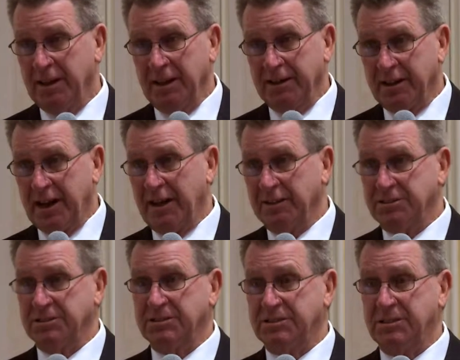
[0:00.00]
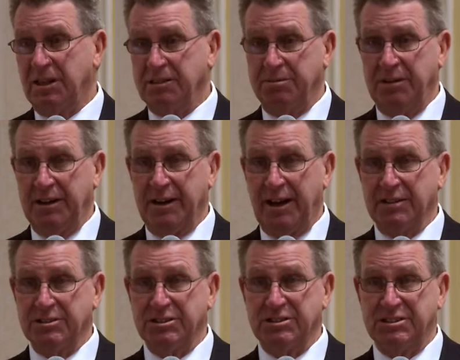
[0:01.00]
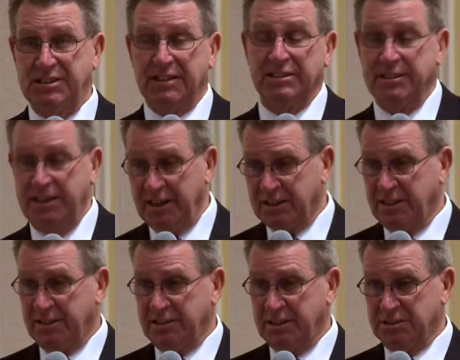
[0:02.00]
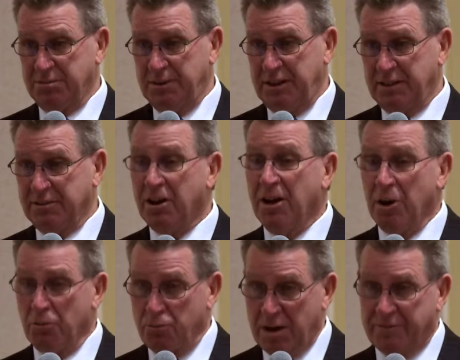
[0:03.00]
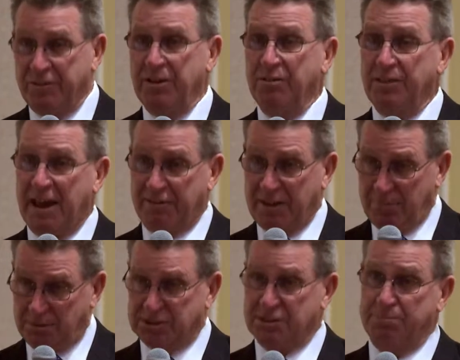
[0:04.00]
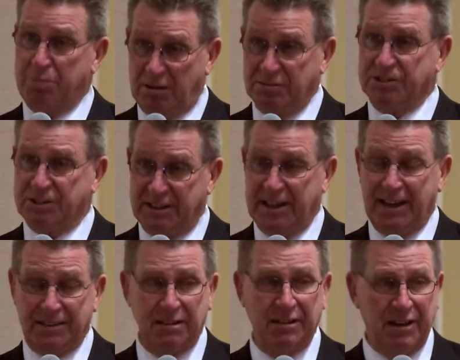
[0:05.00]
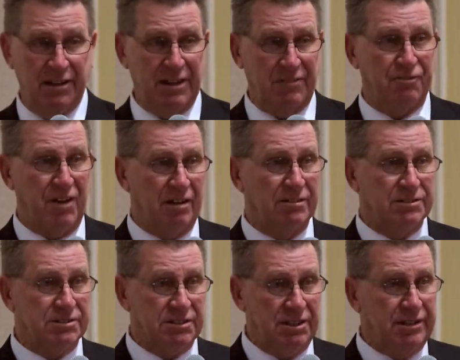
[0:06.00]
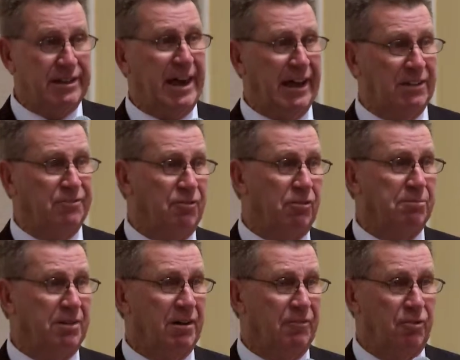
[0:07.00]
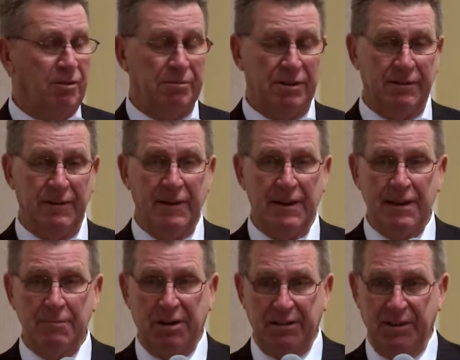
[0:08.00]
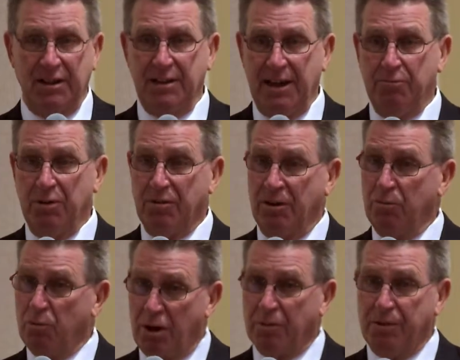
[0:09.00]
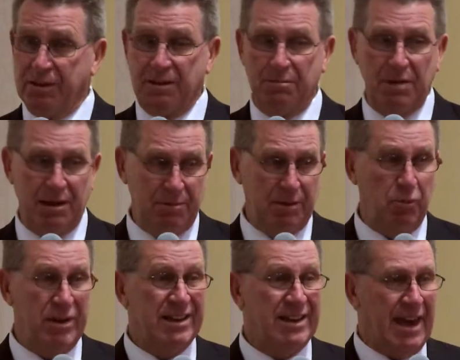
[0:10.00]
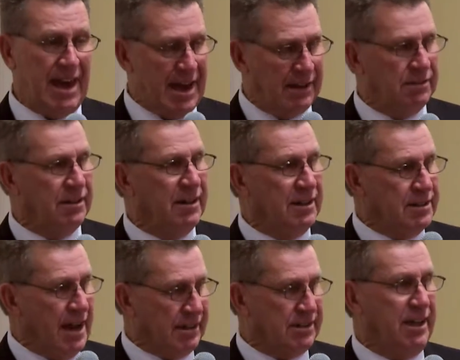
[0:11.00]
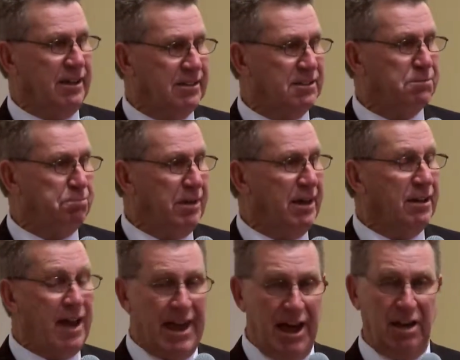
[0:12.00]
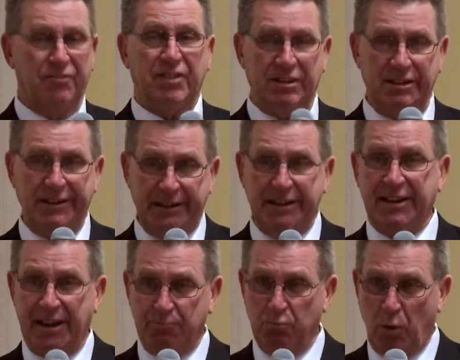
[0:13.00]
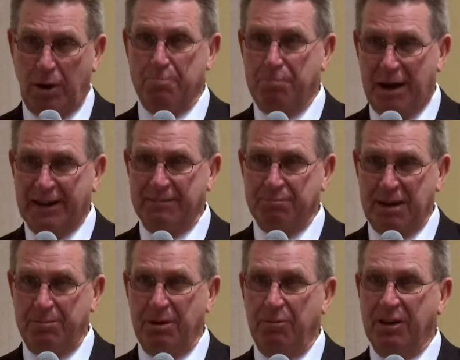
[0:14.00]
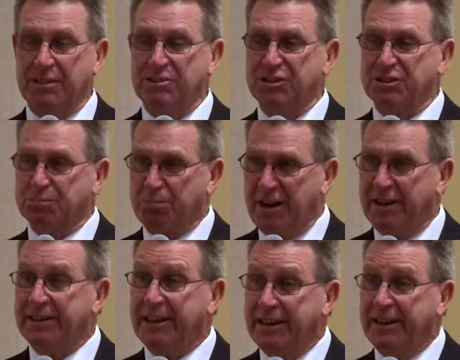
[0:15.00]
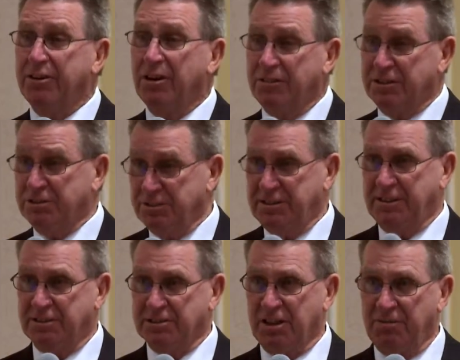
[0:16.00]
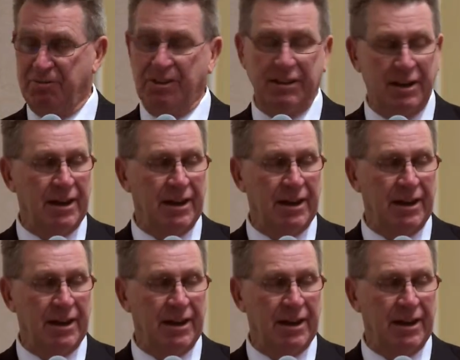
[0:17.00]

The colleges, uh, community colleges didn't get the anticipated revenue that they were supposed to get that follows the CADE formu formula. But at the end of the day, we're going to work with them. Maybe we can not take this big elephant, eat it at one bite. Maybe we can just spread and eat it over two years, hopefully.